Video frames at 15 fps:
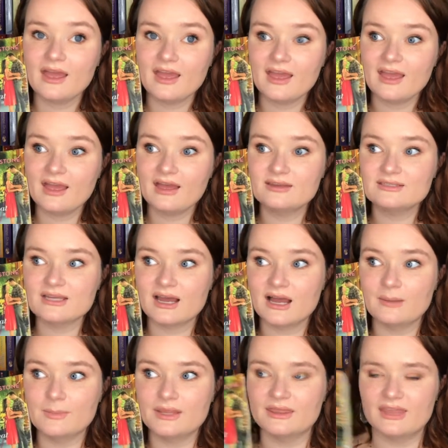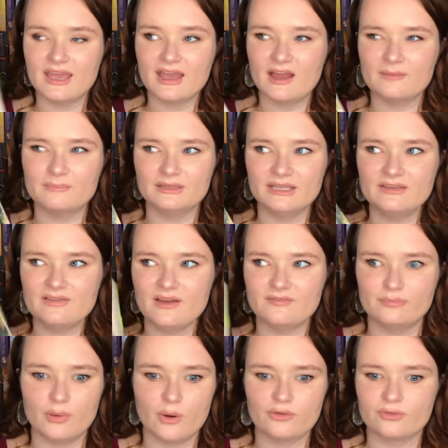and um, they, I believe,
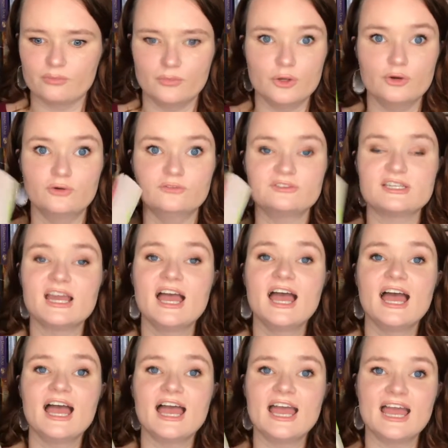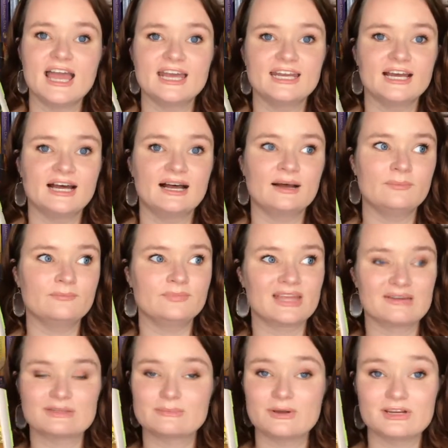have both moved and um, they
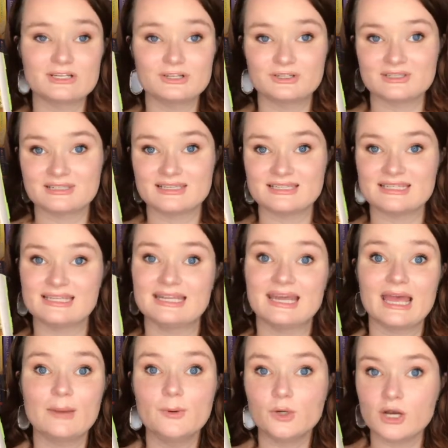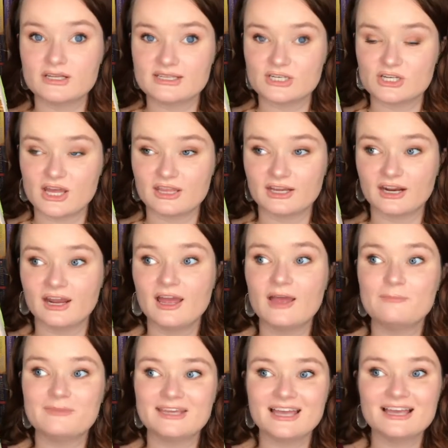haven't spoken to each other since and then they come across each other
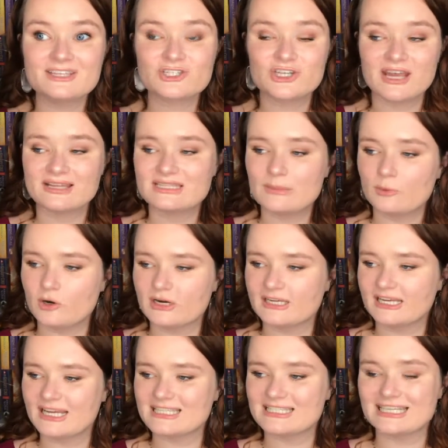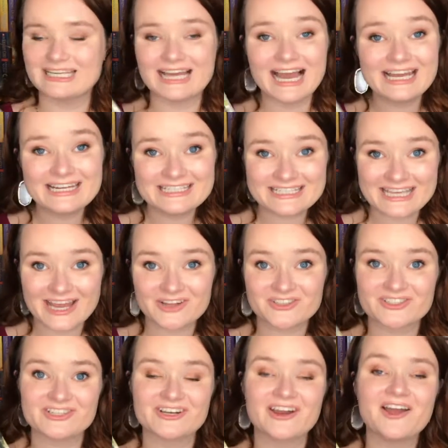because she ends up working as the guidance
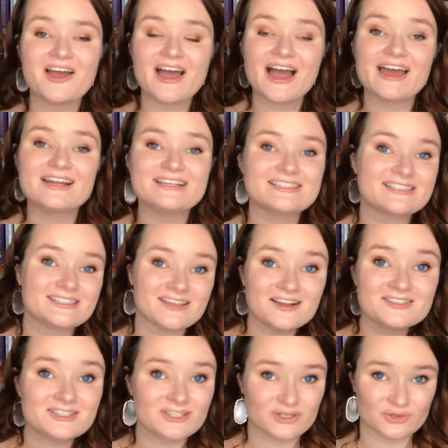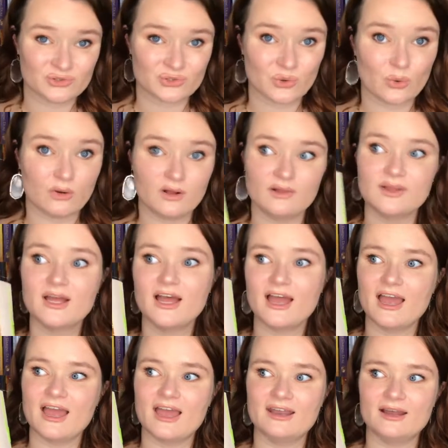counselor at his son's new school
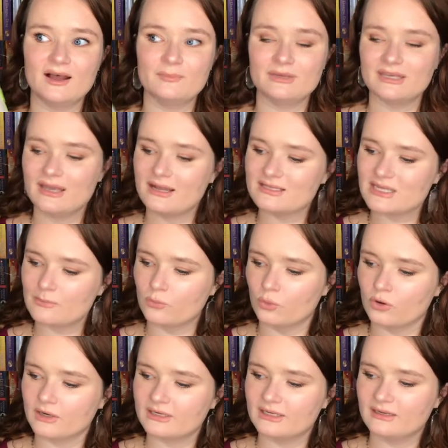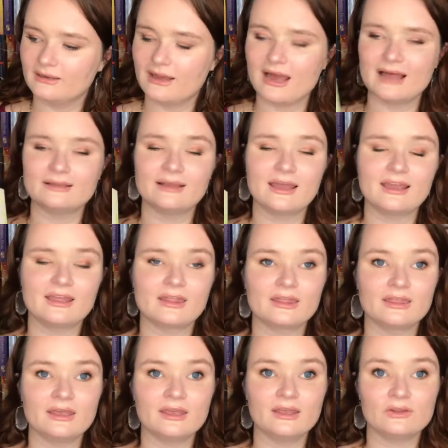and um, he ends up working at like
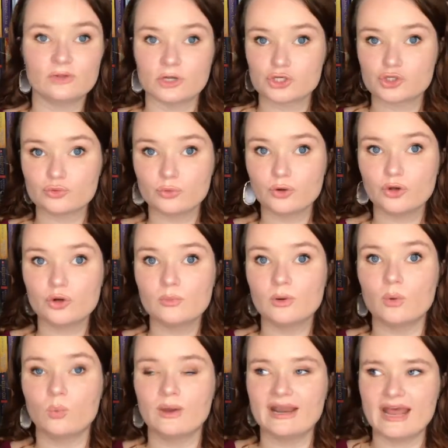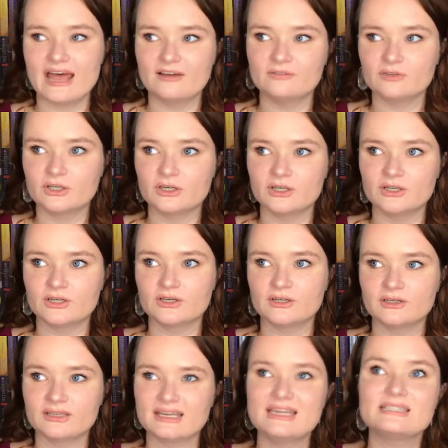the lunchroom whenever
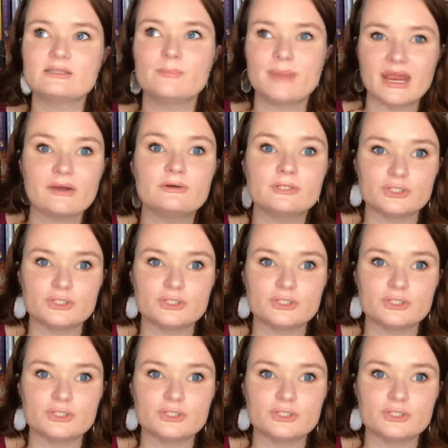like he's some parent